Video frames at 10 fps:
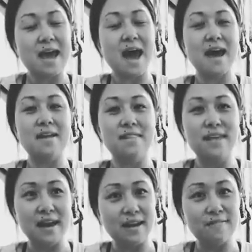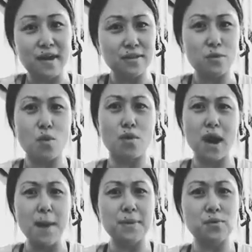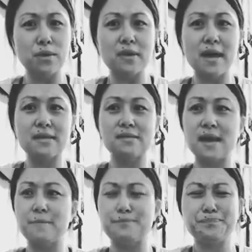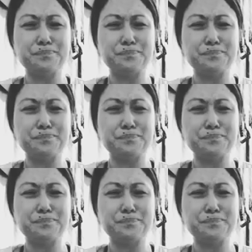And then I finally woke up and realized that